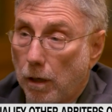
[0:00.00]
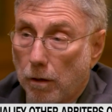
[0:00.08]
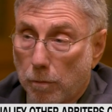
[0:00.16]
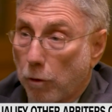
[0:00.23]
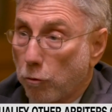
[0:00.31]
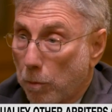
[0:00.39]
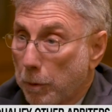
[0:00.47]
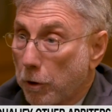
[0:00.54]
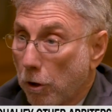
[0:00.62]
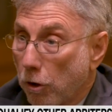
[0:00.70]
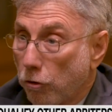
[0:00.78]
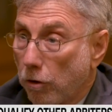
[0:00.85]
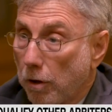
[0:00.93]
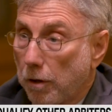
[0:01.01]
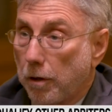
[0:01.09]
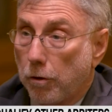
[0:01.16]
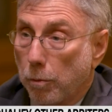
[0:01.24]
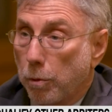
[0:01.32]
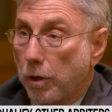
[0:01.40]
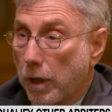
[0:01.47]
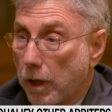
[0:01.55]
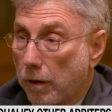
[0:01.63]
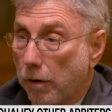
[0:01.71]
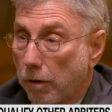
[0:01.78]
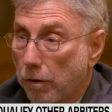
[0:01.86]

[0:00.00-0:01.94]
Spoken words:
special precautions to protect the